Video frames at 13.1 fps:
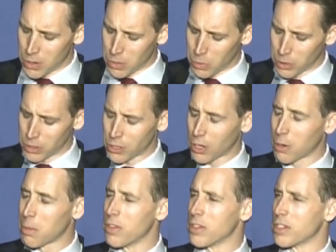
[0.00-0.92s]
will
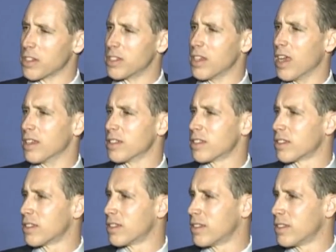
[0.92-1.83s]
determine the
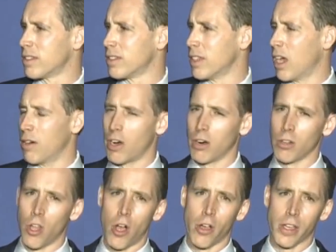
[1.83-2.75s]
success of our
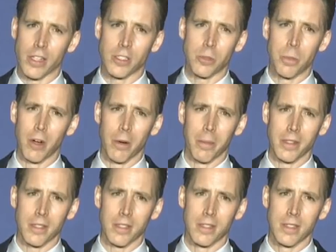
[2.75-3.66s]
long
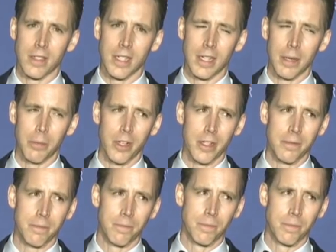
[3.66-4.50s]
experiment in liberty.